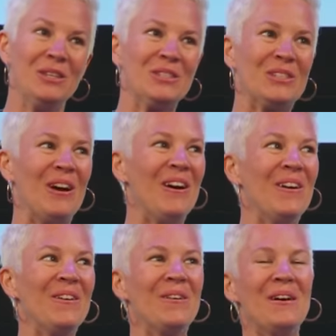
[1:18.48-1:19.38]

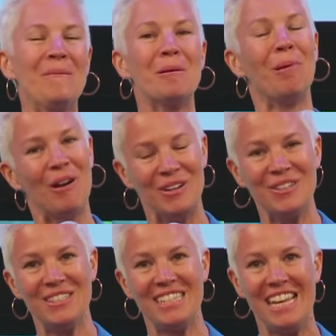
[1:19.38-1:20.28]
So we're
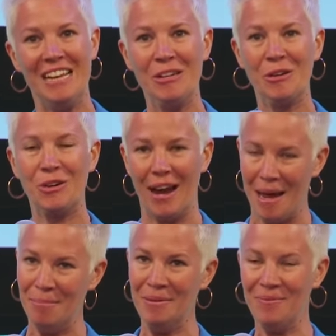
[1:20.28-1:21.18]
partners in
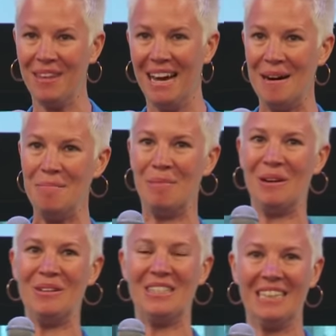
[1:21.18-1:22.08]
crime, um,
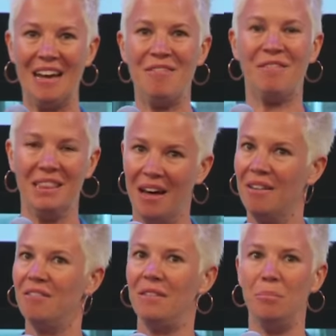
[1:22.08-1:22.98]
partners in life and
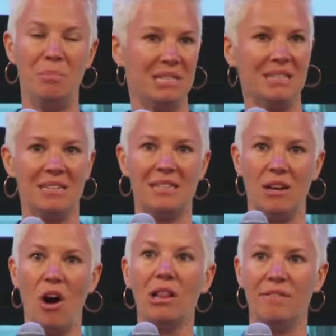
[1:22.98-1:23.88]
love and business
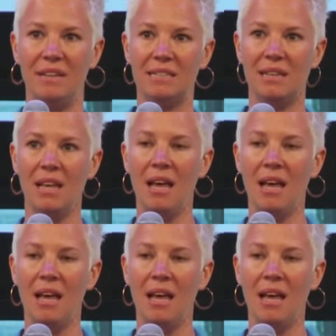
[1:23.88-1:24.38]
and all of it.